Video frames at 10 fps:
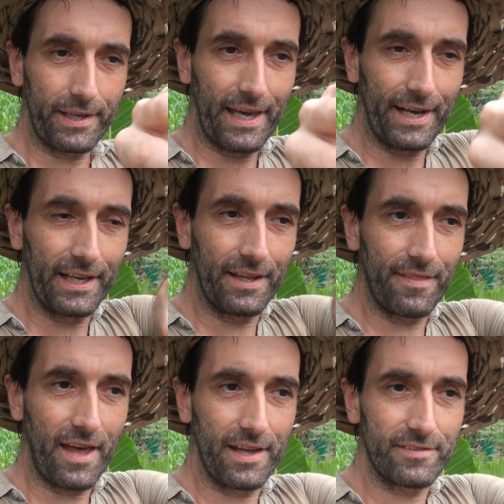getting
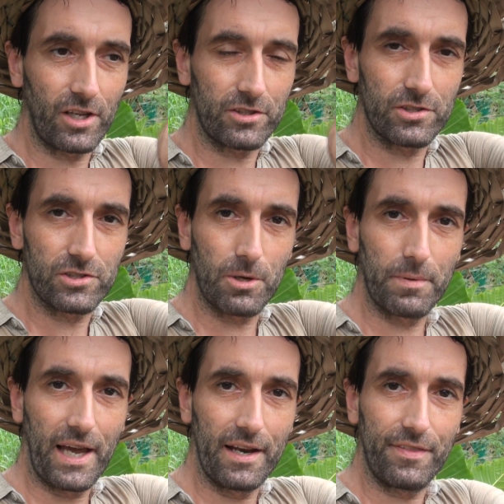in there, it's not
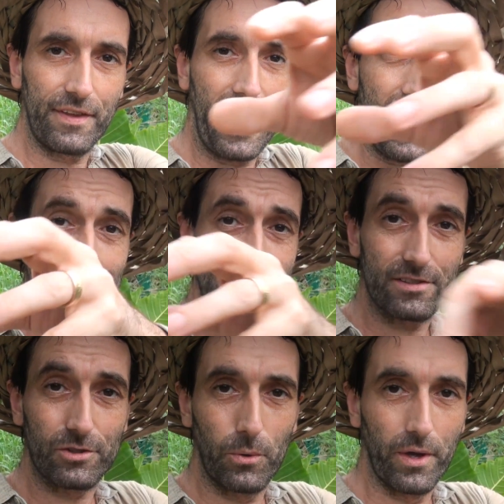disturbing anything else
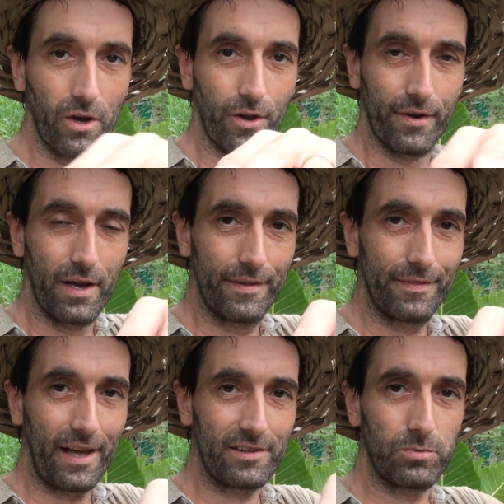that's going on.
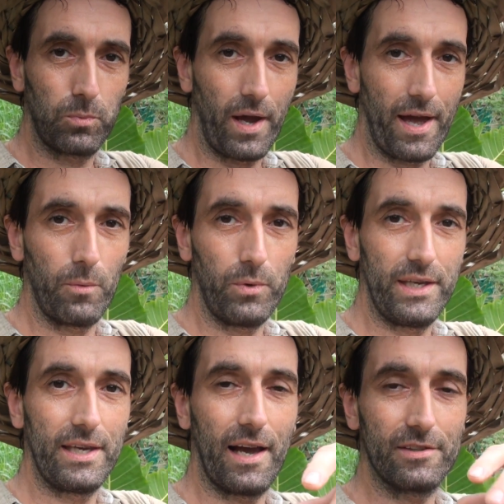And that's where
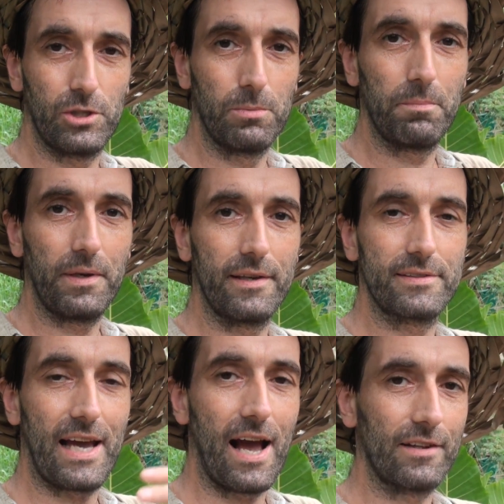we as human
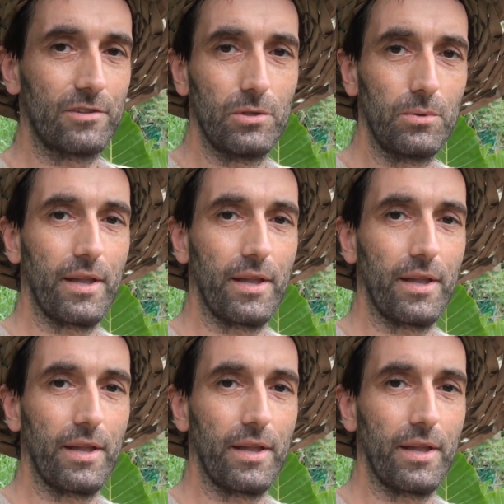beings can't do